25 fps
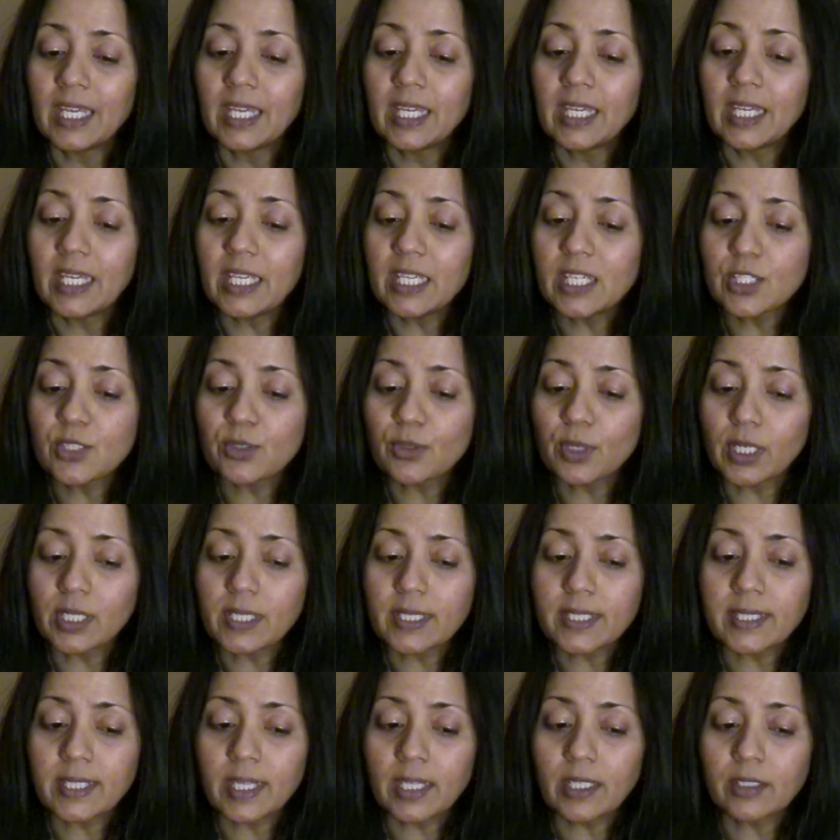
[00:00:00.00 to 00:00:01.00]
Israel
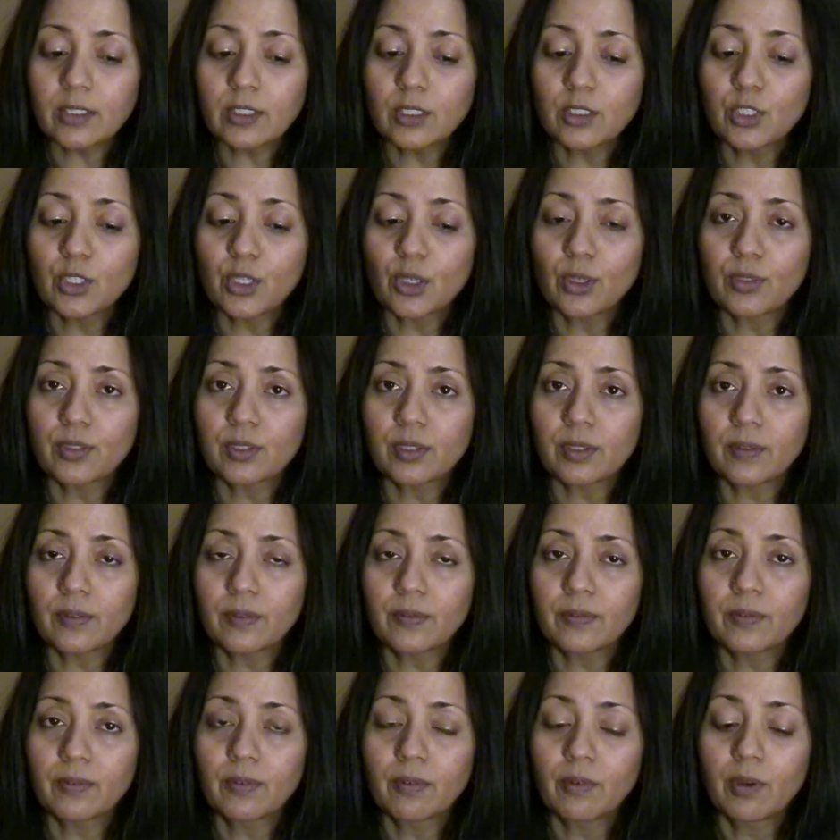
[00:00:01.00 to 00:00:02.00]
said to Joseph,
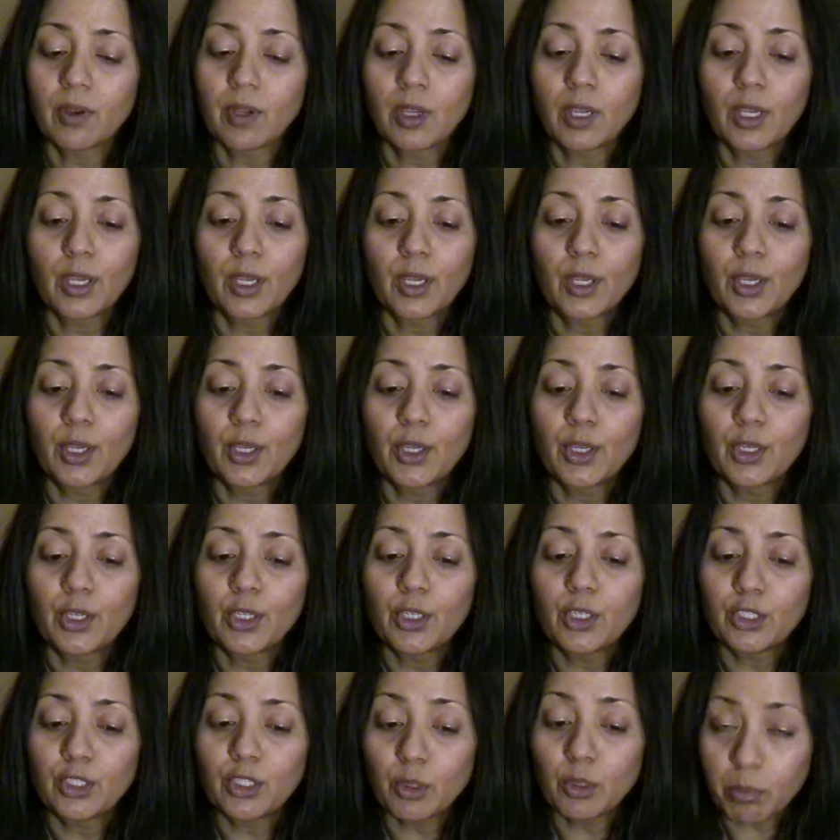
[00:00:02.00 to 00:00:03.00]

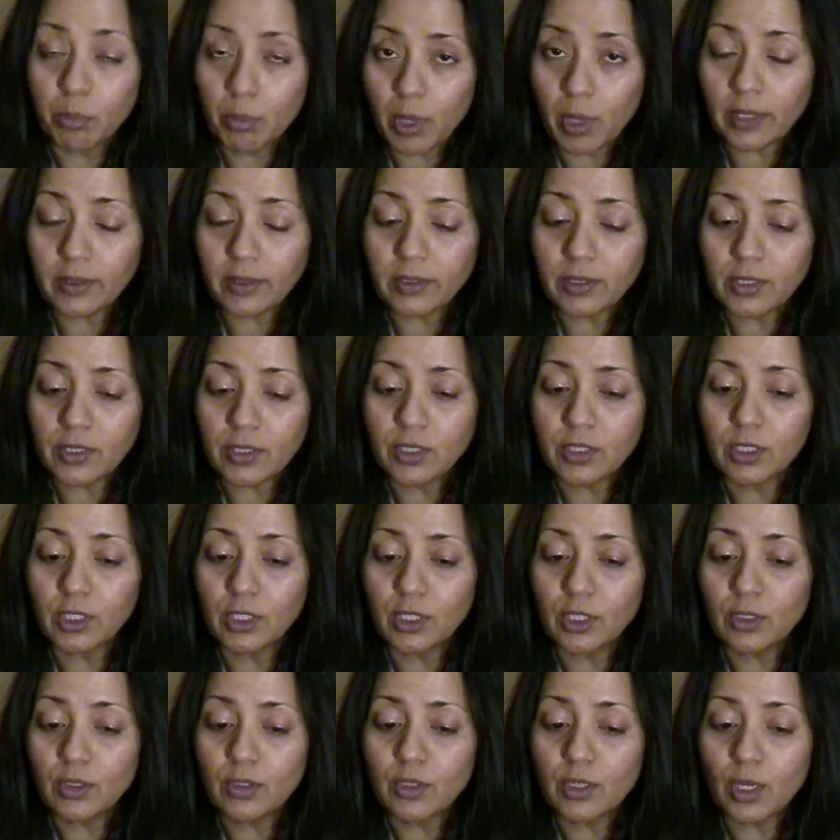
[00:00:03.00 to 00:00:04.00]
"Your brothers,
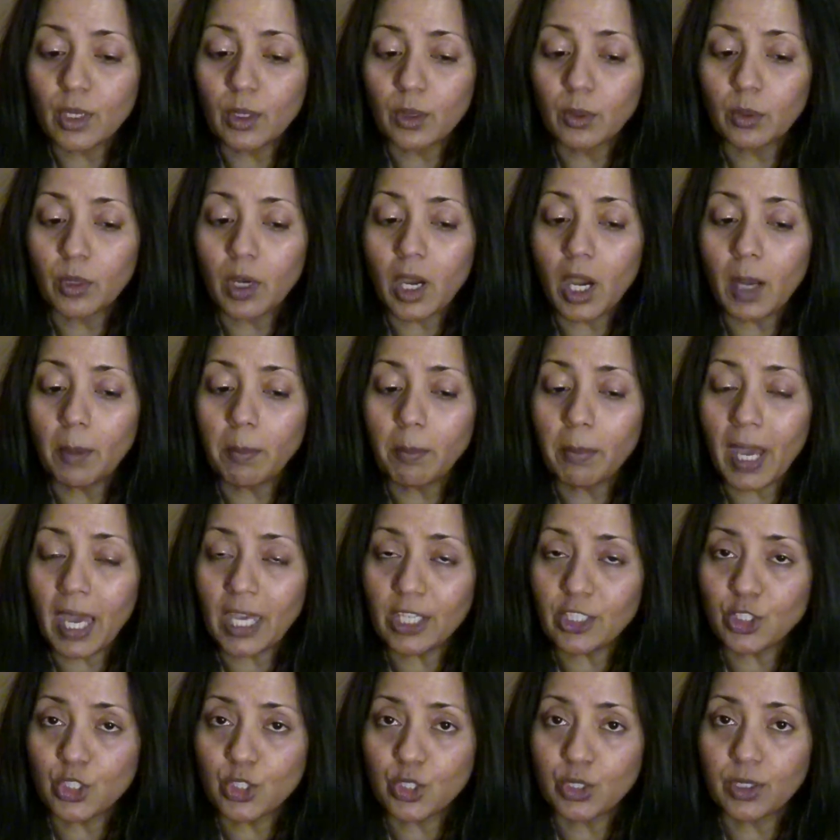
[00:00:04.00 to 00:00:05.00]
you know, are
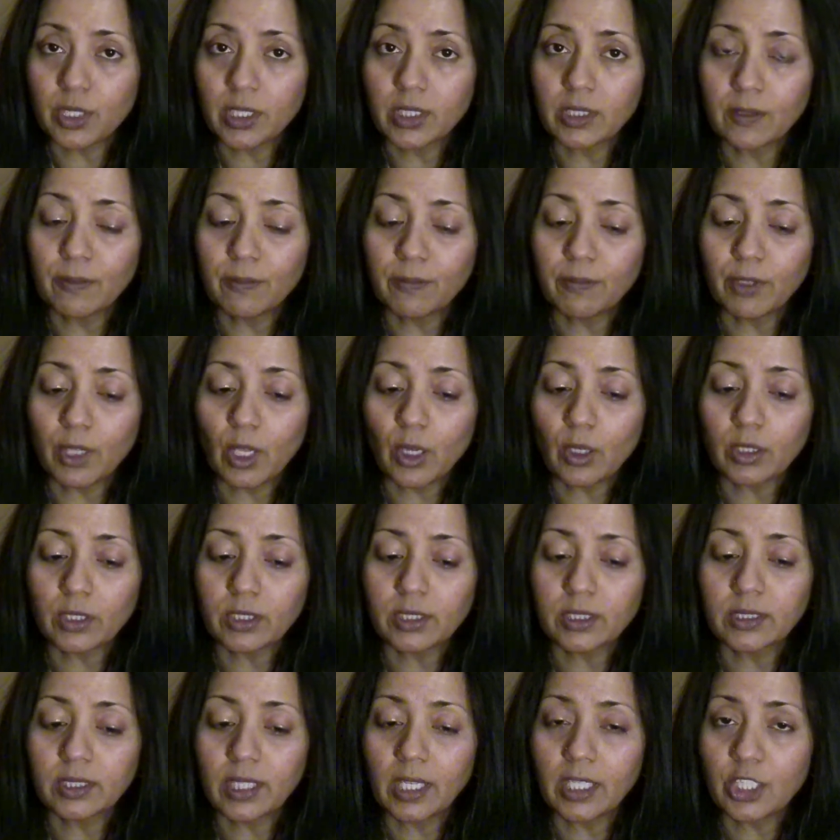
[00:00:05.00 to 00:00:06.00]
pasturing the
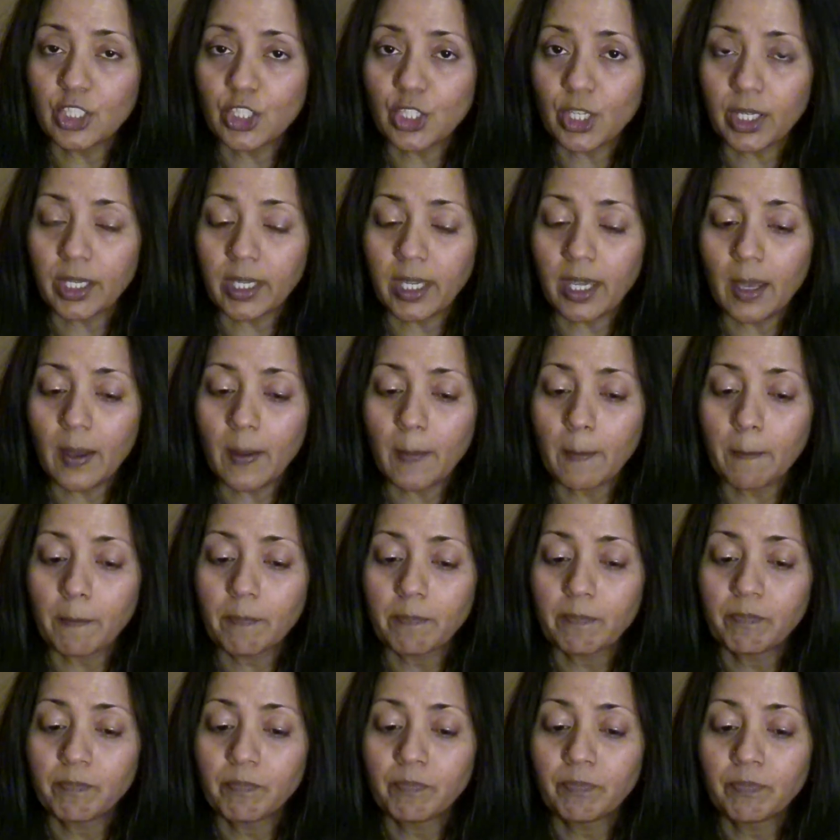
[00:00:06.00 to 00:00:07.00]
flocks at Shechem.
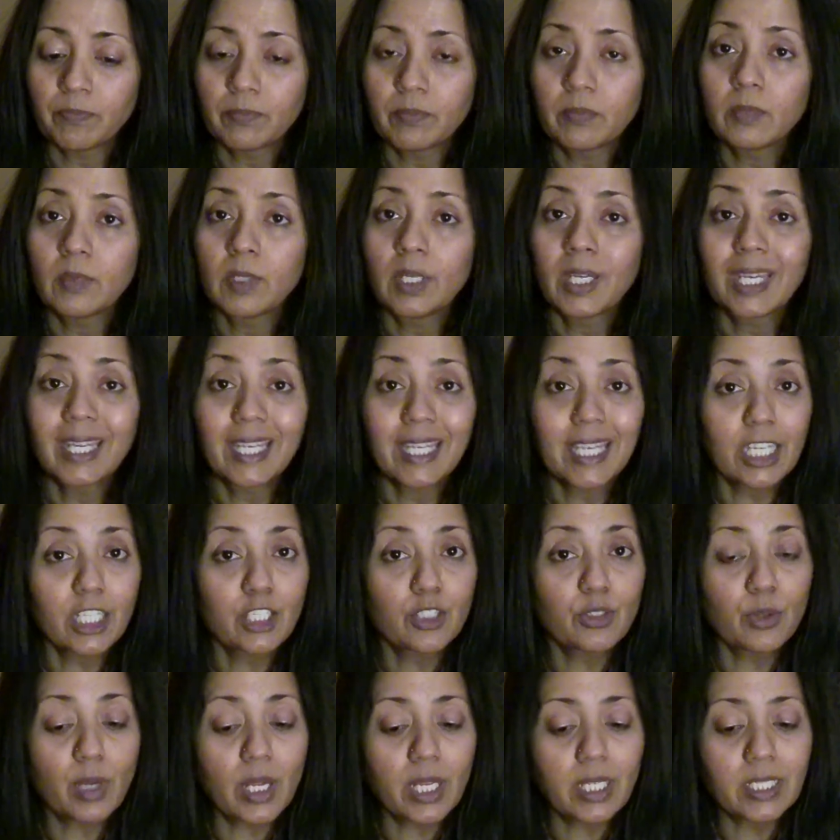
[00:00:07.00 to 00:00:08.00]

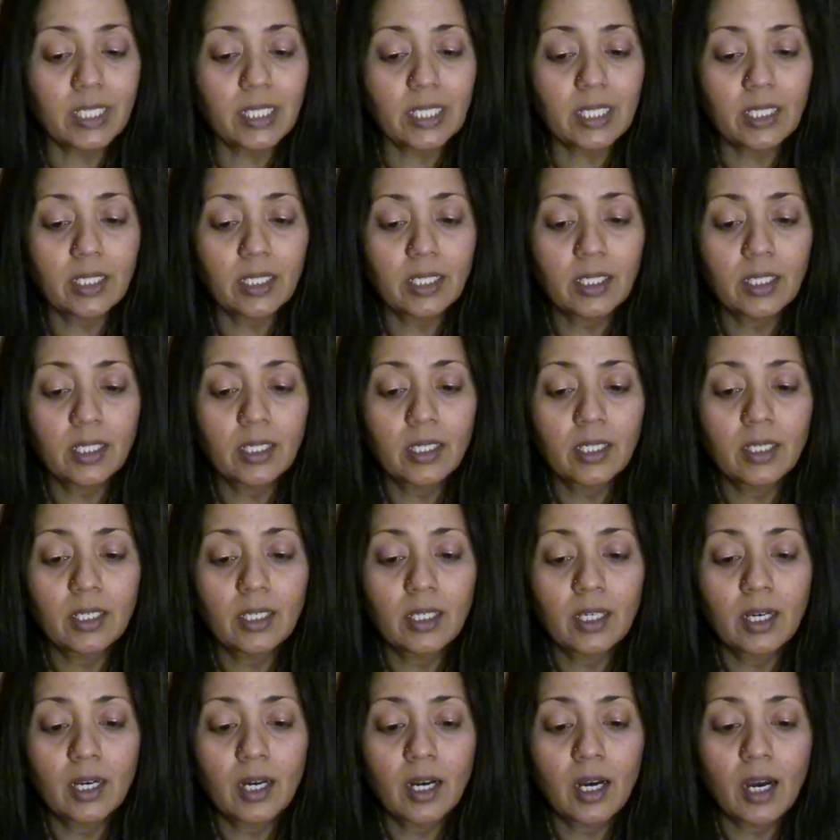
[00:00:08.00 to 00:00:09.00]
Get ready.
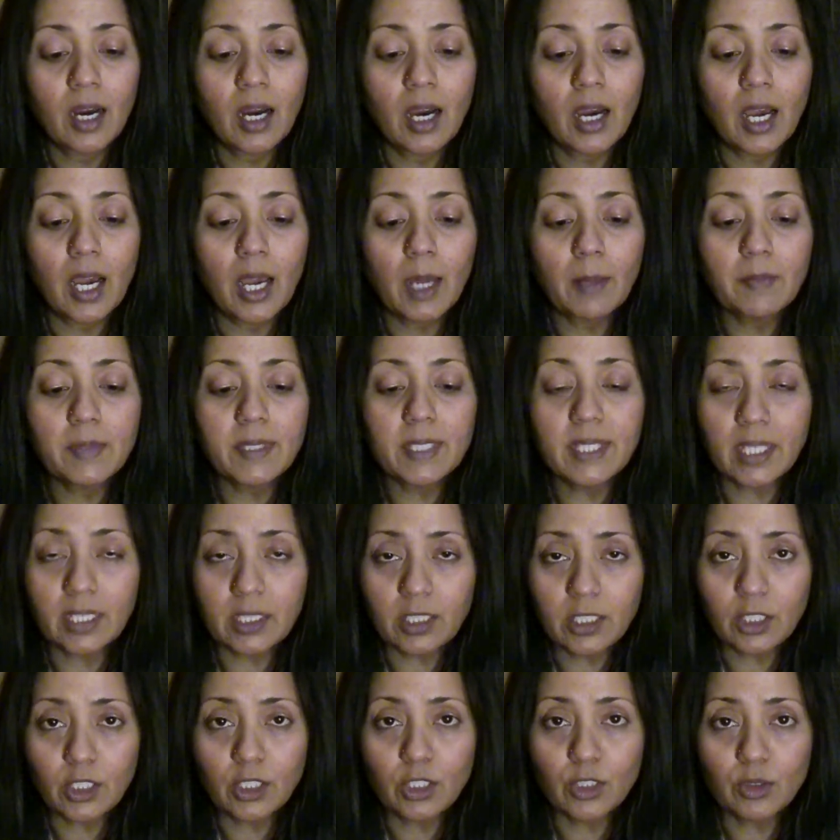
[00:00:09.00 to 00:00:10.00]
I'm
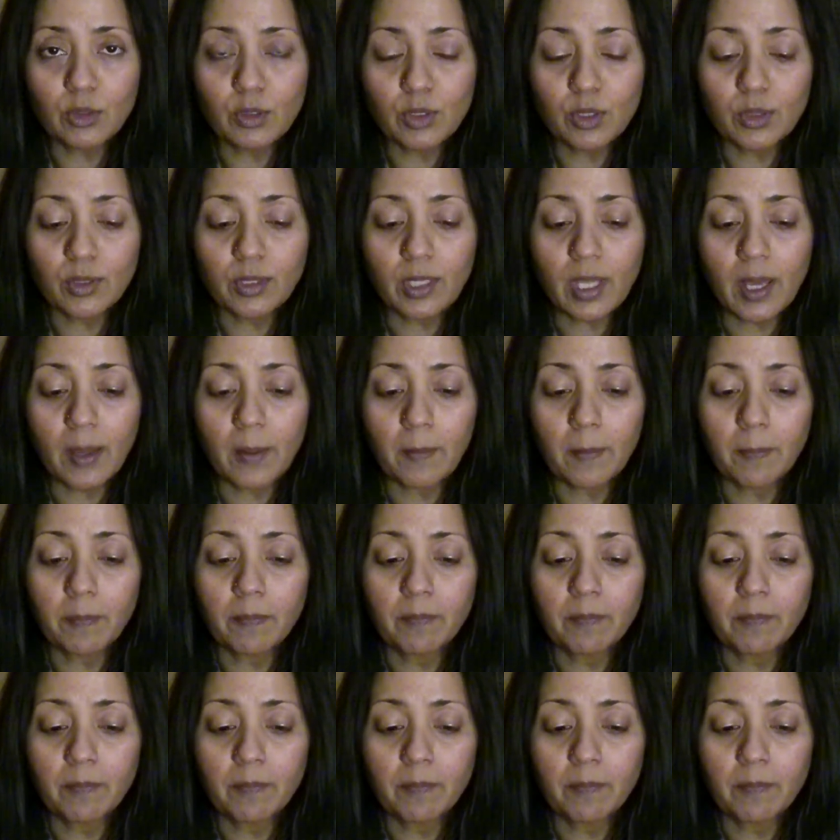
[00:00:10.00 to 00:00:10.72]
sending you to them."